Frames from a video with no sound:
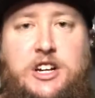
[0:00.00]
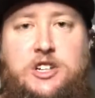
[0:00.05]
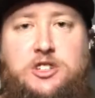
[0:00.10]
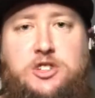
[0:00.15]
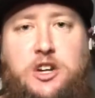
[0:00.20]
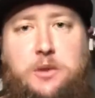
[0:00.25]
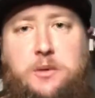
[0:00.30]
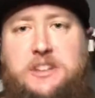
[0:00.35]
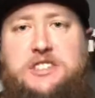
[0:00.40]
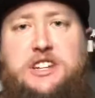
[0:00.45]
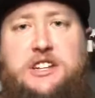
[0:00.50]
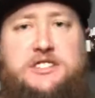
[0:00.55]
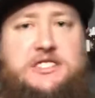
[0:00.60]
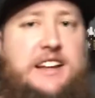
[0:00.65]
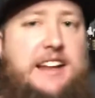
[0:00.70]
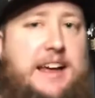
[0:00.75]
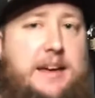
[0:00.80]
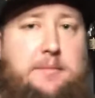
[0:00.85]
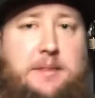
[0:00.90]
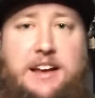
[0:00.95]
So I reached out and
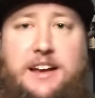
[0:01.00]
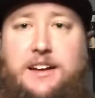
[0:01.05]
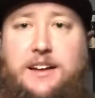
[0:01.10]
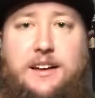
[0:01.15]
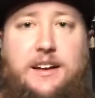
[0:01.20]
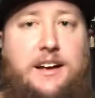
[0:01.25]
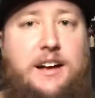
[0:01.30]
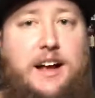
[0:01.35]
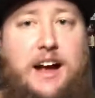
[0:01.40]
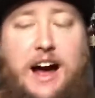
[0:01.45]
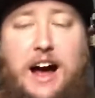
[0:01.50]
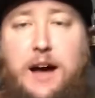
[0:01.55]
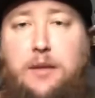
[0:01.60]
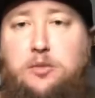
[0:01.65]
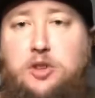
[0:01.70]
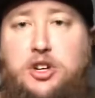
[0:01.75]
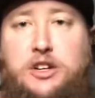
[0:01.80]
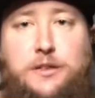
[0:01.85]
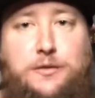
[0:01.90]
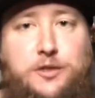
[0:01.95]
said, hey man, I'm
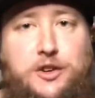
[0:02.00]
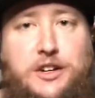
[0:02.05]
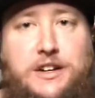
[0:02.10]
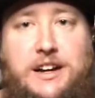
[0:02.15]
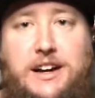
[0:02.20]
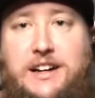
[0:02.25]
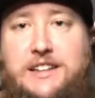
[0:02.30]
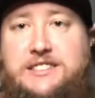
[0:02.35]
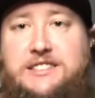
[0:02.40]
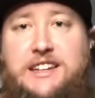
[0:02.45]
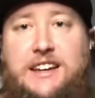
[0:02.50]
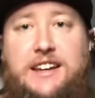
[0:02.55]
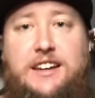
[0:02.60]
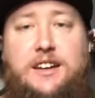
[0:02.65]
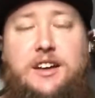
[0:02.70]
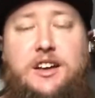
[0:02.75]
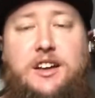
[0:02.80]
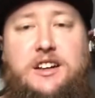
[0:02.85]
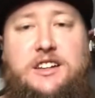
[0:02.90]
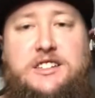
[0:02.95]
looking for content.
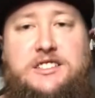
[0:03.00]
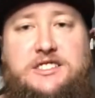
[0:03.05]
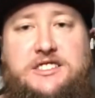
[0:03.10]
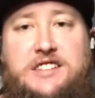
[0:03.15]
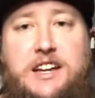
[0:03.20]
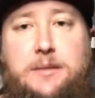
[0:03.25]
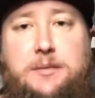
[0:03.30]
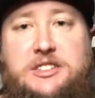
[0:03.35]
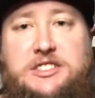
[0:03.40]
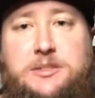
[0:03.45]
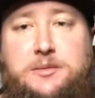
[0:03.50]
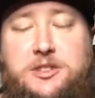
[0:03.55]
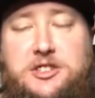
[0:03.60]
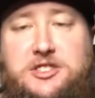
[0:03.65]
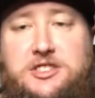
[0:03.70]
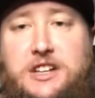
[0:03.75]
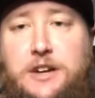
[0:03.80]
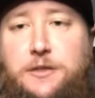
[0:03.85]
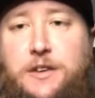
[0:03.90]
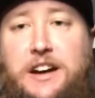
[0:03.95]
Send me some of your stuff.